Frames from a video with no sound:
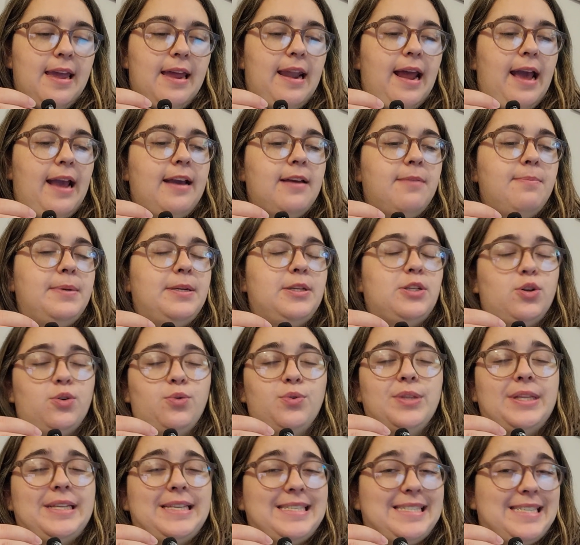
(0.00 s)
And I had been
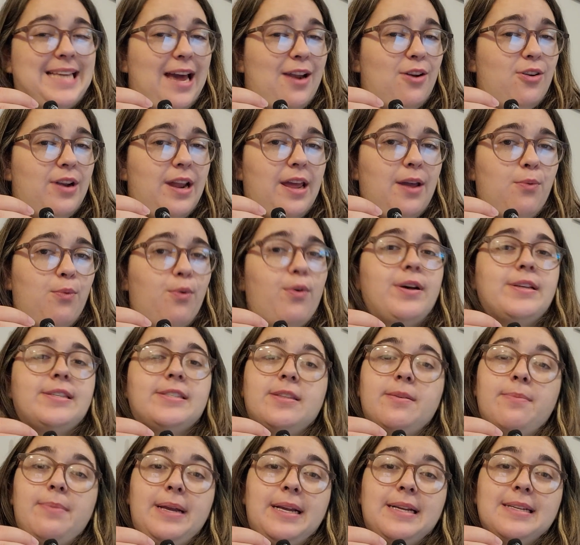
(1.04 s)
told that Saturday was
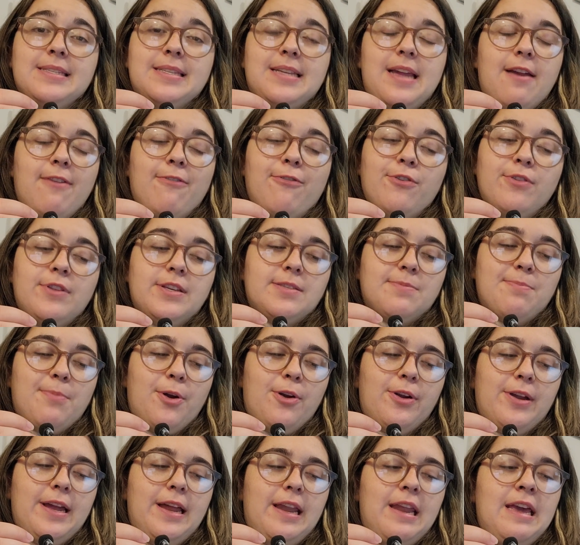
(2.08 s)
the biggest day for this
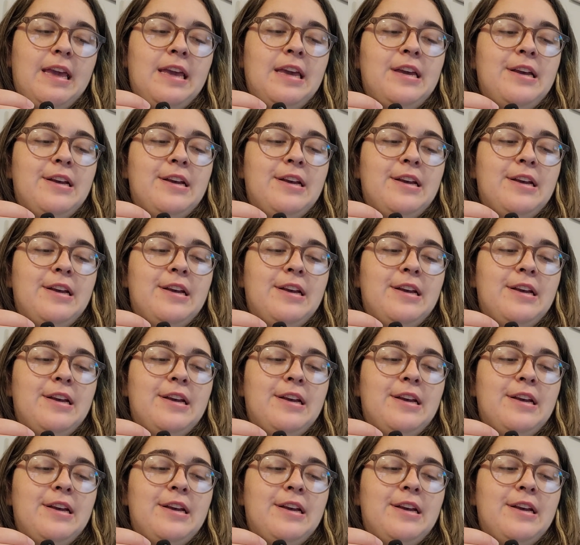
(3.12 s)
market.